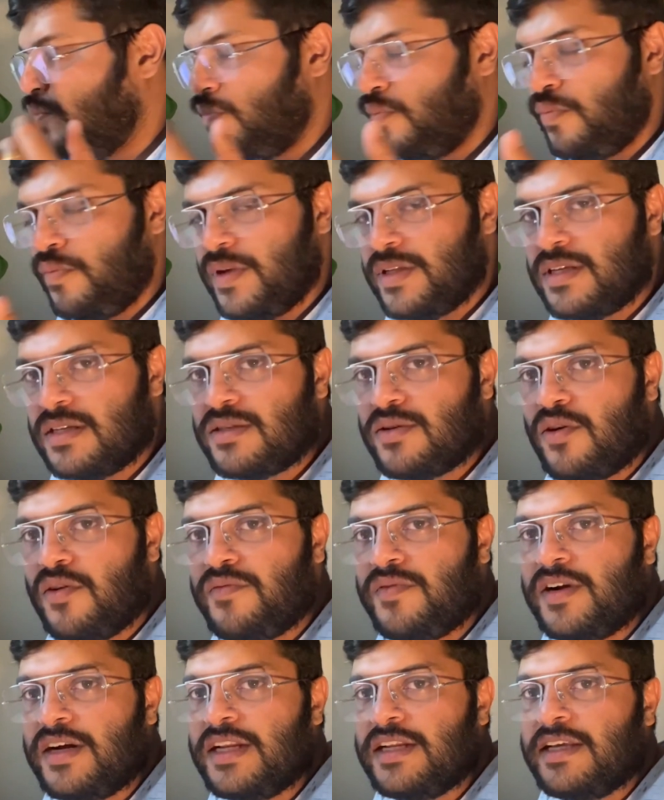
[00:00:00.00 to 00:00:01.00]
which is
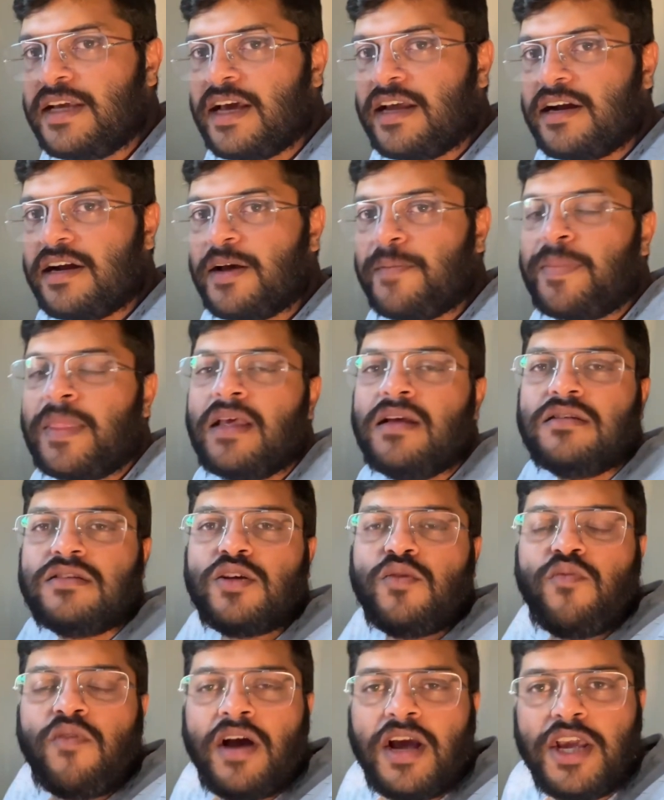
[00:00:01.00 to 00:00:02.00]
offered in Canada. So
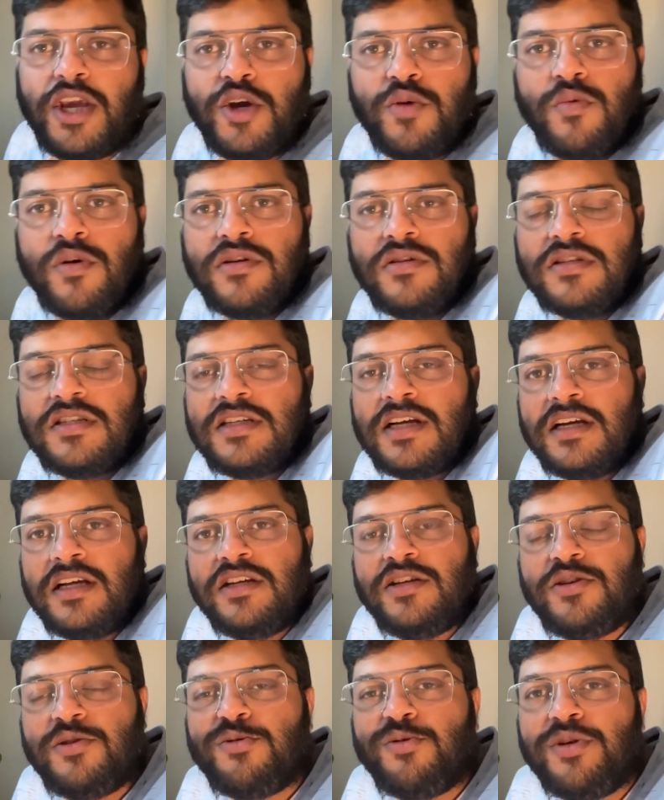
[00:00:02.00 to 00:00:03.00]
why you want to study
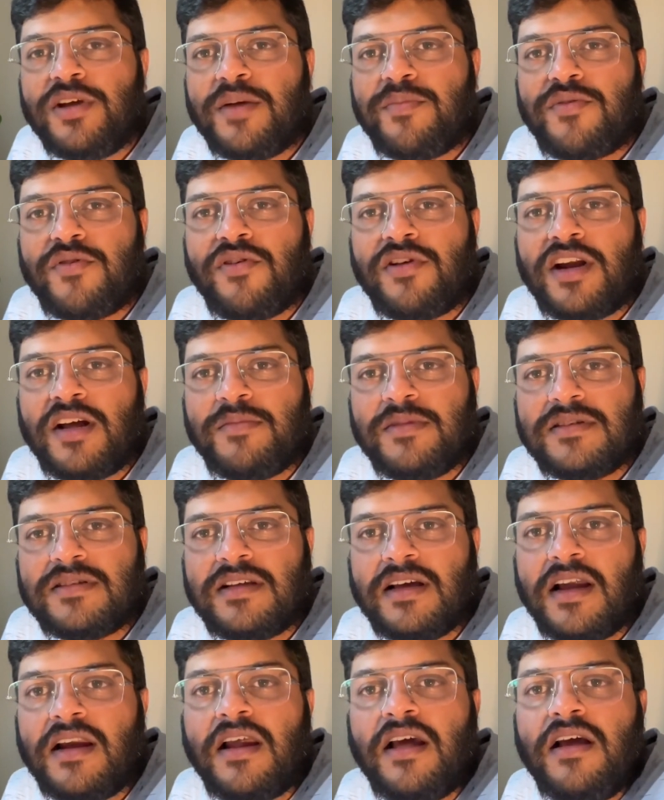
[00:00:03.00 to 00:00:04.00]
two-year program is
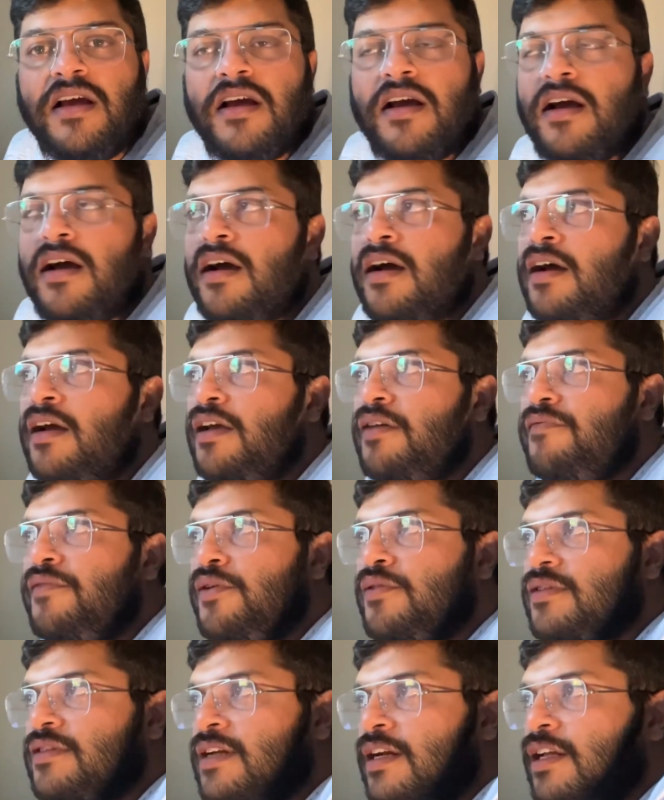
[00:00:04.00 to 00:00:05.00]
that if
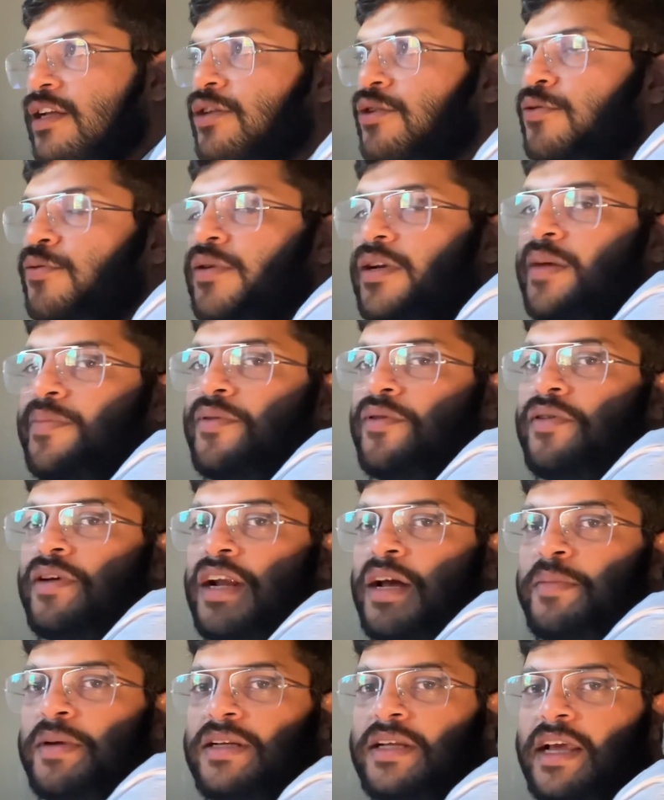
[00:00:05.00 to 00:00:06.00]
you study two-year
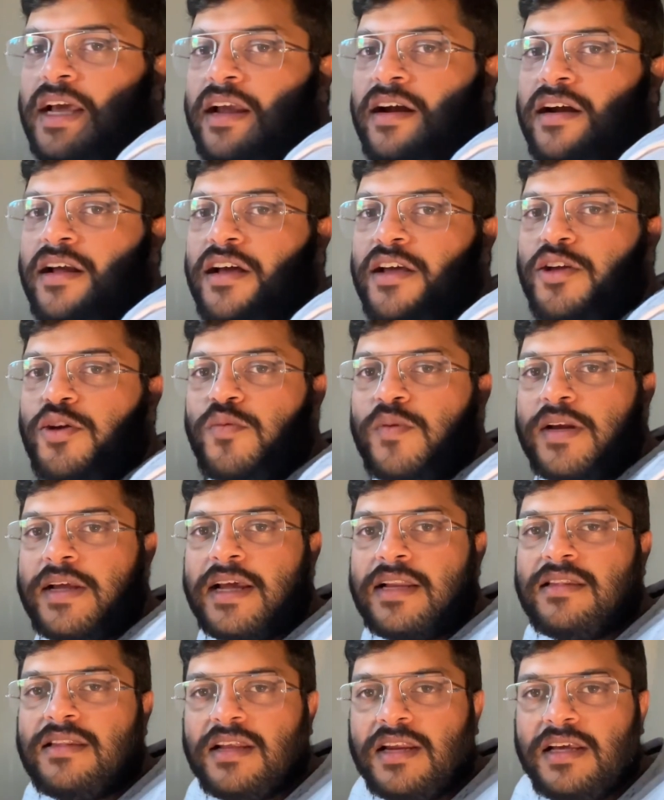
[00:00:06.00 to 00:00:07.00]
program in Canada, you will
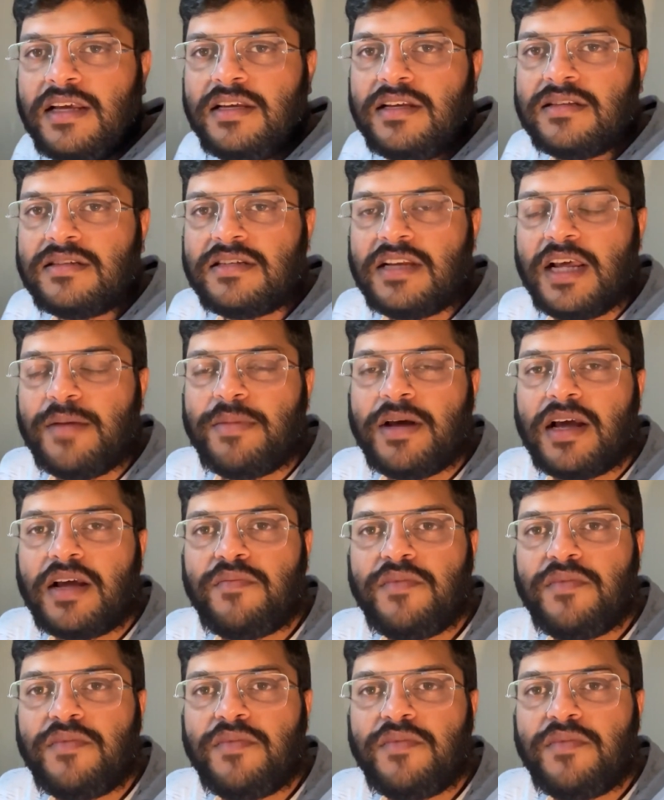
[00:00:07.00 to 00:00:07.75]
get 3 years stay back,